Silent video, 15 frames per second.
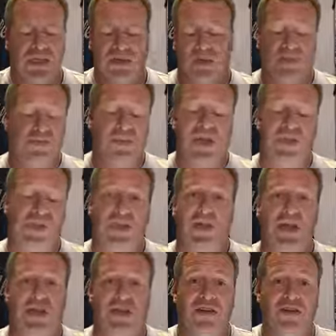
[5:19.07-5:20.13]
most
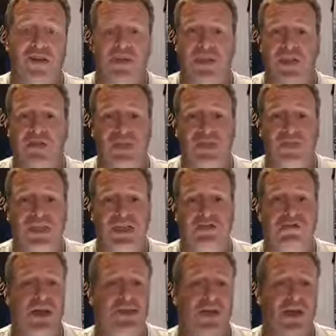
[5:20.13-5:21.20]
likely his
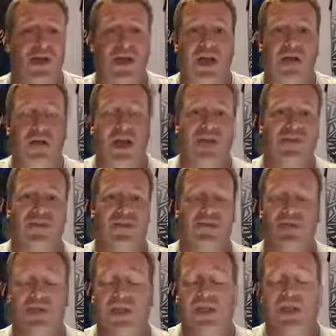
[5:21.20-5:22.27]
mother Kylie will have some
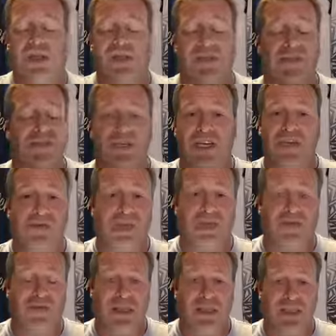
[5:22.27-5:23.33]
gifts and everything
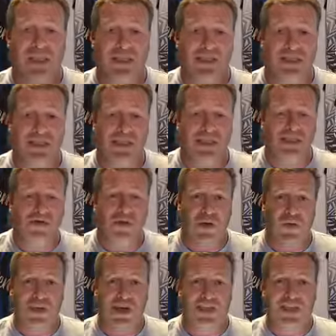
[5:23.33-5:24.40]
for the kids because she's all
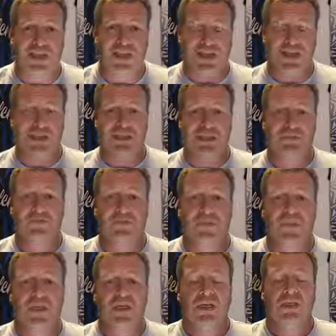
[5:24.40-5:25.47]
about the kids.
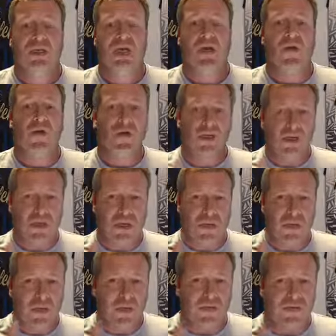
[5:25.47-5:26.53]
So also
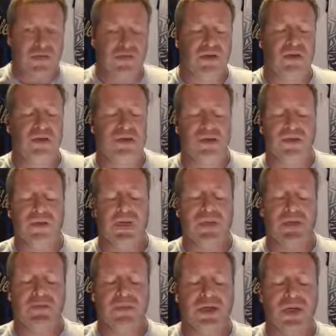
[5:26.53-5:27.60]
with
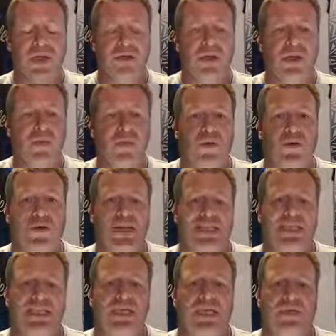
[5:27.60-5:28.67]
Kobe, we're
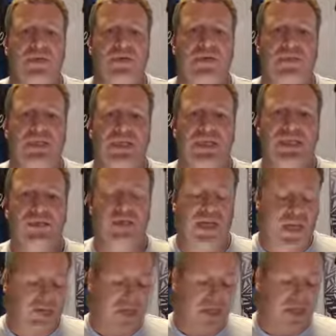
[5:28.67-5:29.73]
actually going to see, we
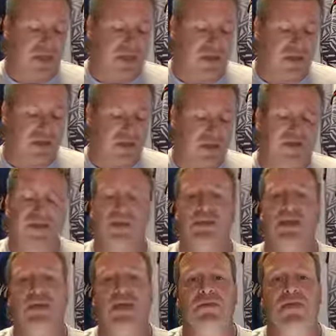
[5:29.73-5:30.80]
haven't actually confirmed
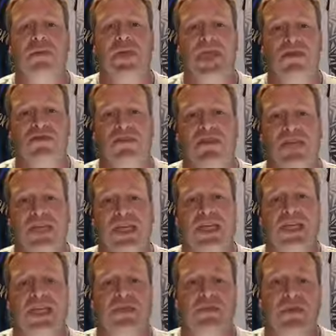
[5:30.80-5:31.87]
it yet, but we are trying to get
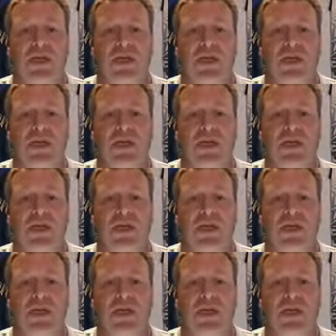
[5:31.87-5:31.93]
him